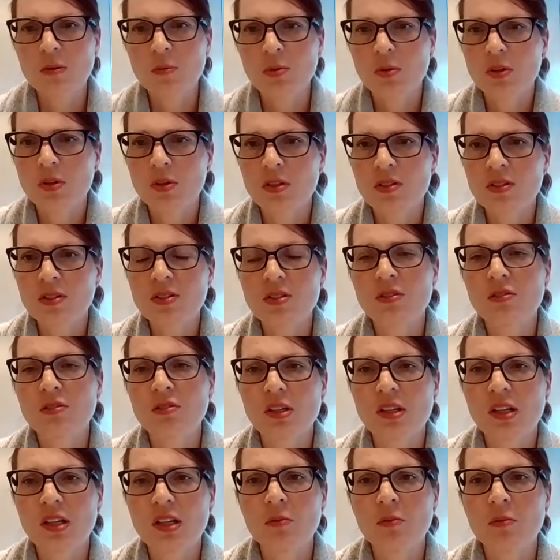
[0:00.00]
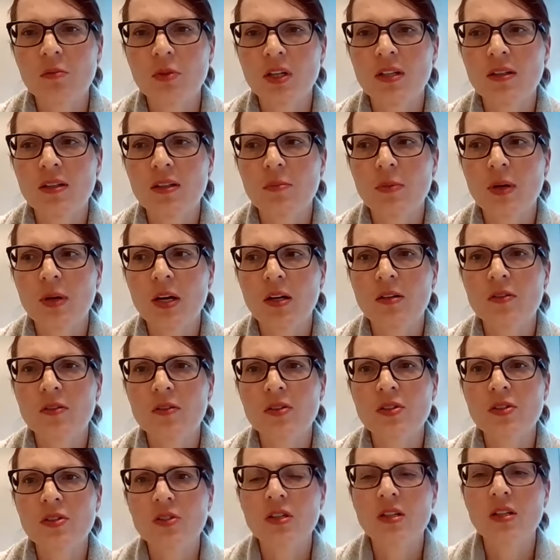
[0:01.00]
important to look at what the power
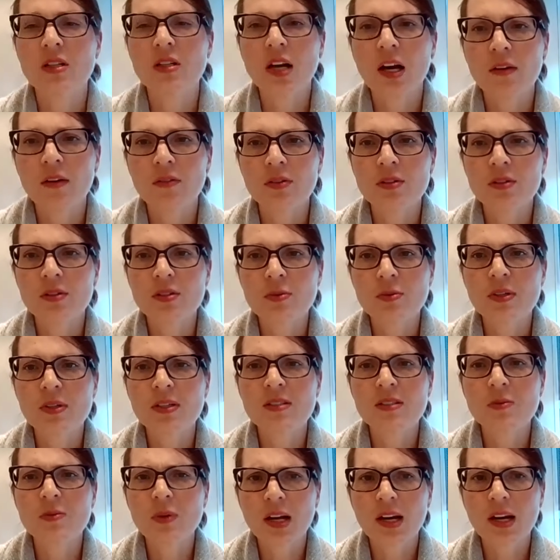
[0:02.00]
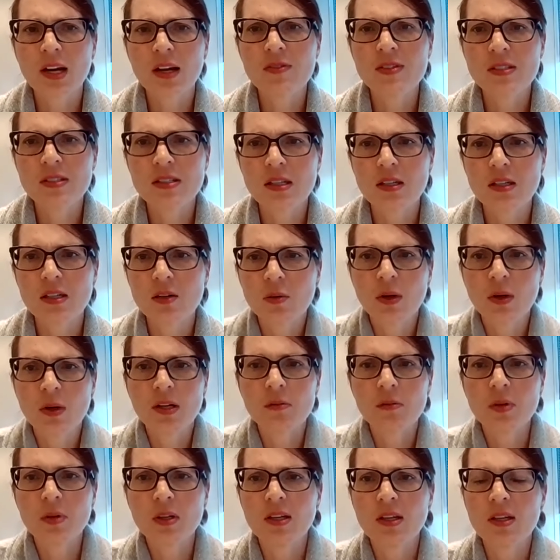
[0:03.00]
of attorney covers because what i've seen
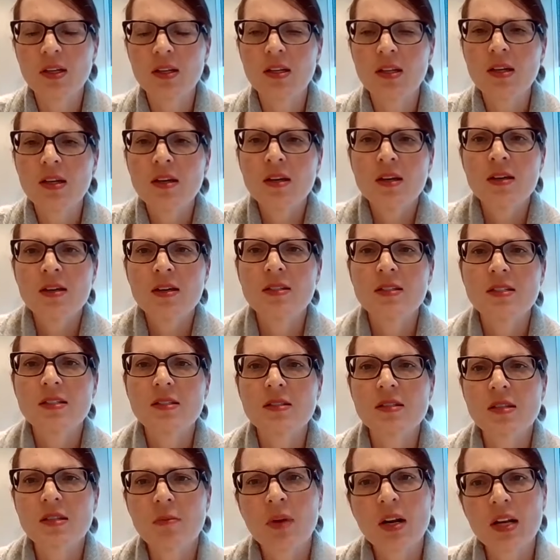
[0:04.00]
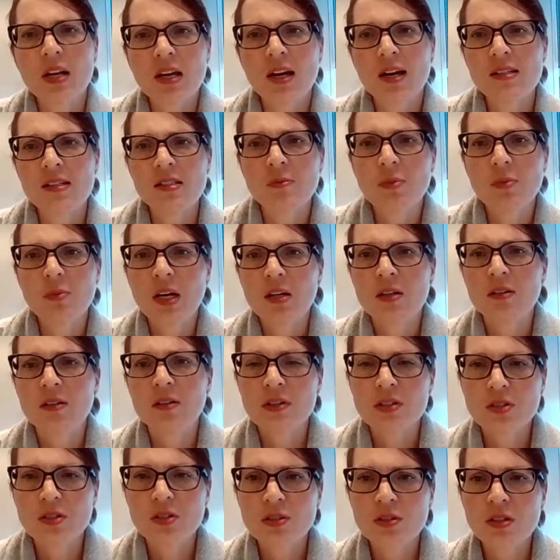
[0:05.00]
quite a bit is somebody has a power
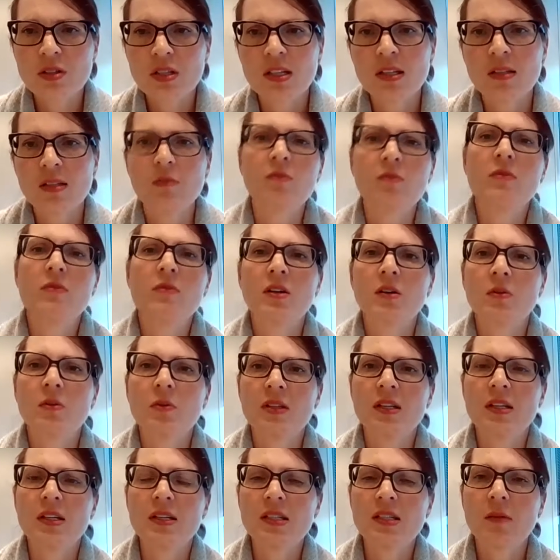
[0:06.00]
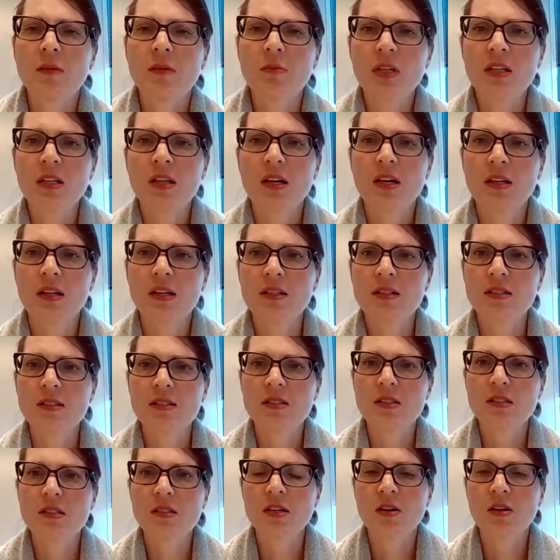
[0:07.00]
of attorney and you know when they tell me that
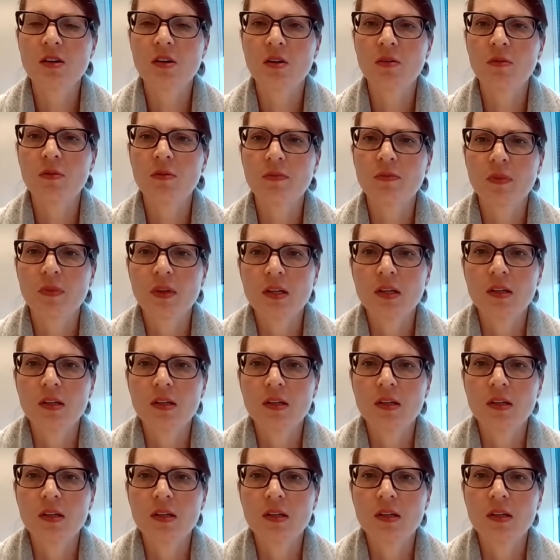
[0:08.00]
it's you know